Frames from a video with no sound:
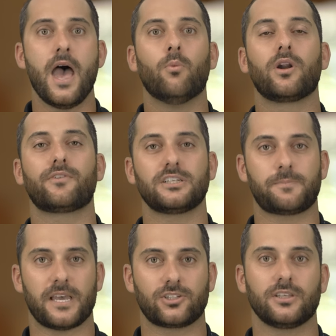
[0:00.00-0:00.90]
and one of our
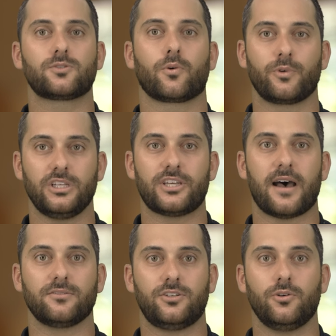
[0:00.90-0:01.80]
specialists will reach
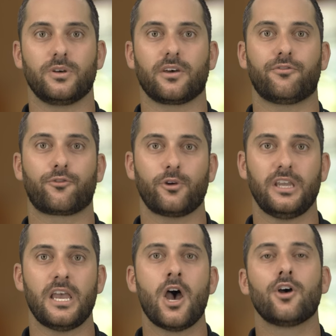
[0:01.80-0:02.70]
out to you with a
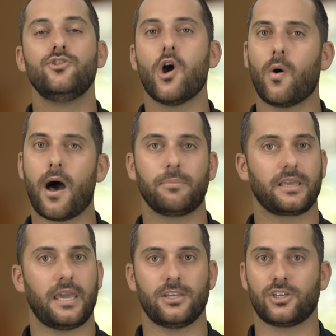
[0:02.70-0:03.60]
free, no
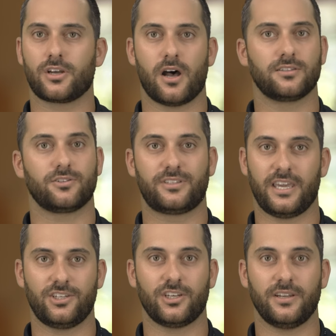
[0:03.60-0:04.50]
obligation
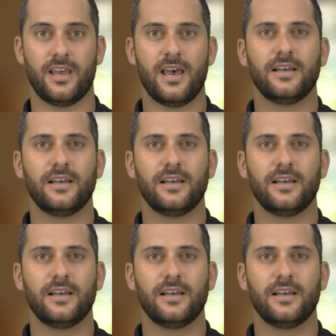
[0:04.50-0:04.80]
consultation.